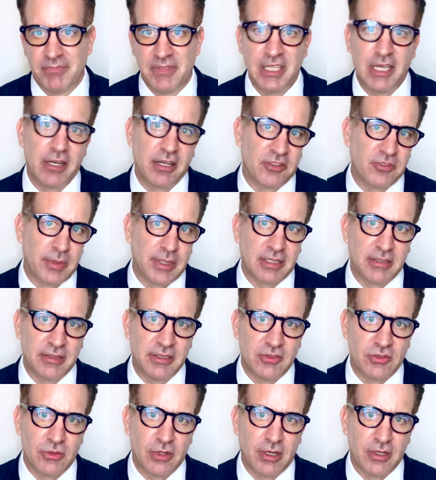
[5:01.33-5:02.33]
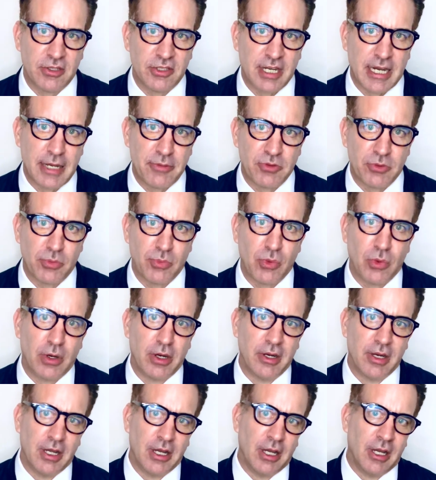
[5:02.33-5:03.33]
The unexpectedly strong jobs
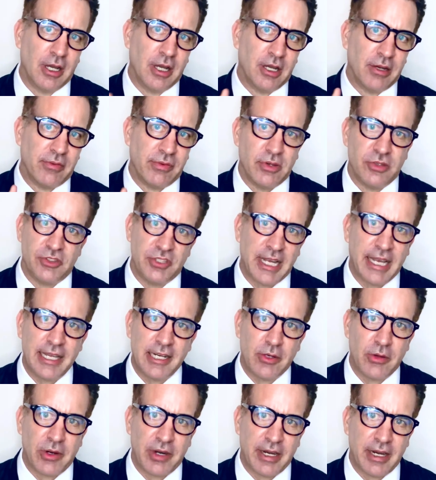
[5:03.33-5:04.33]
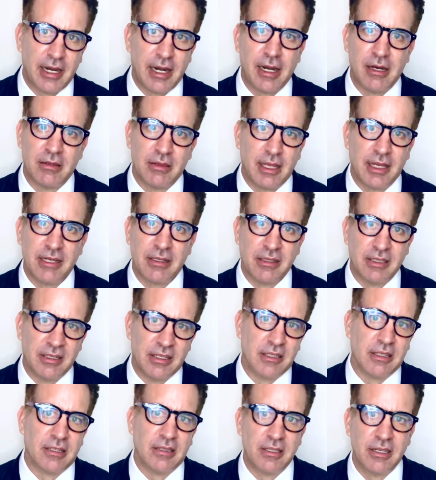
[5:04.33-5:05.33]
report for January are likely
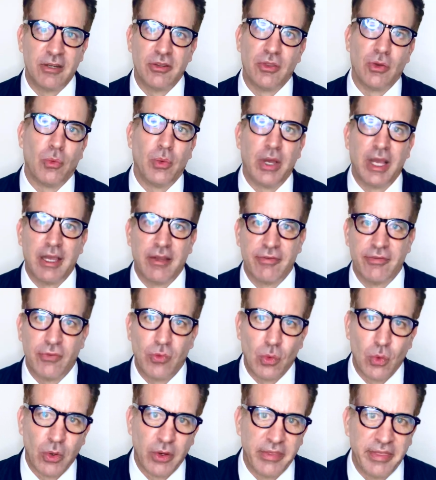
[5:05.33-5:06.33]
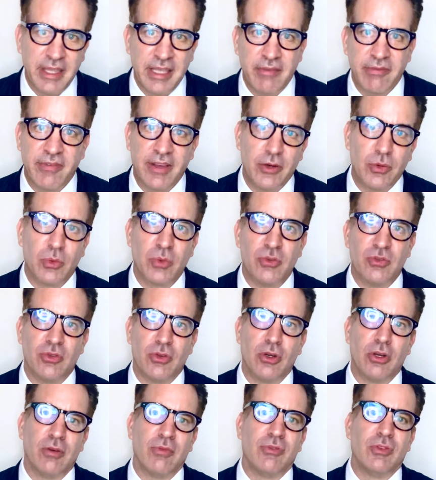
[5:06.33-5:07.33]
to clear the way for the Federal
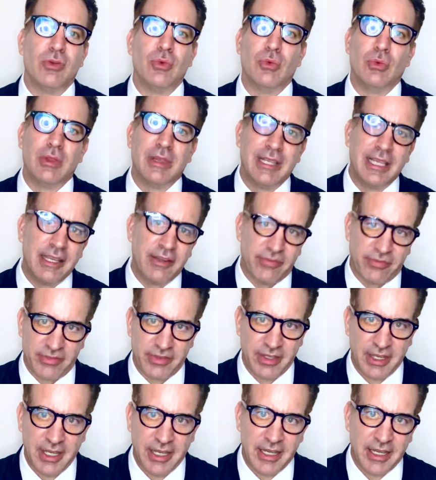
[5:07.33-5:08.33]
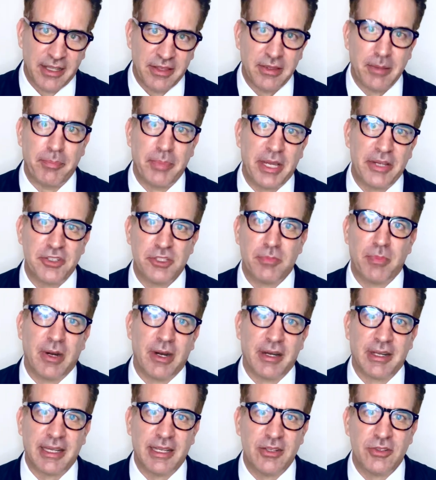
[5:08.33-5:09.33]
Reserve to lift the
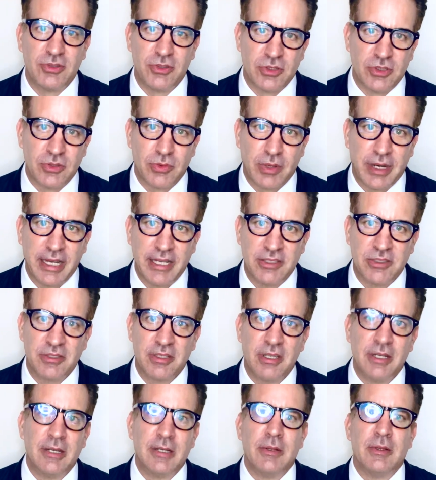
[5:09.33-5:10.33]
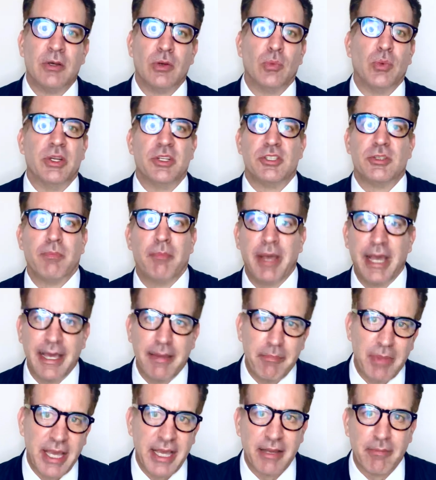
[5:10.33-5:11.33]
benchmark interest rates, which may
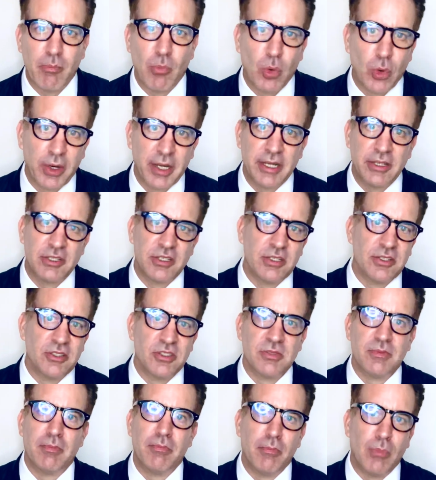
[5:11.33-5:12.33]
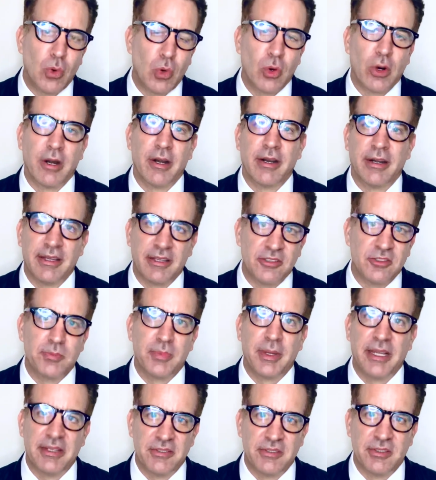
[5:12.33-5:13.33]
make mortgages more
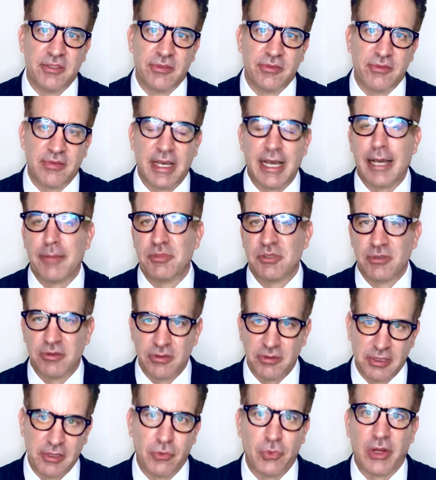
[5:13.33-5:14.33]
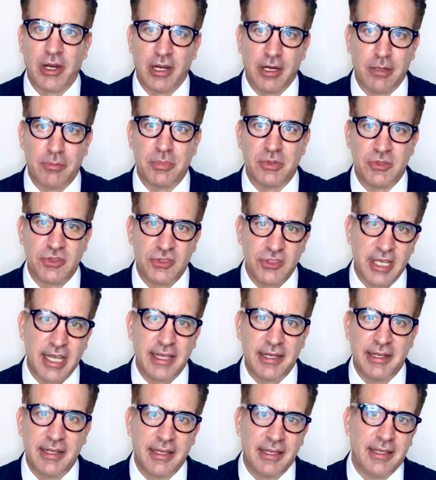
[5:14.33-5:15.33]
expensive. Absolutely
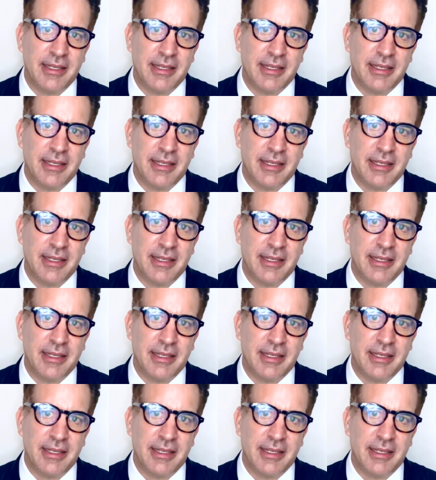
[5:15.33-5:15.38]
100%.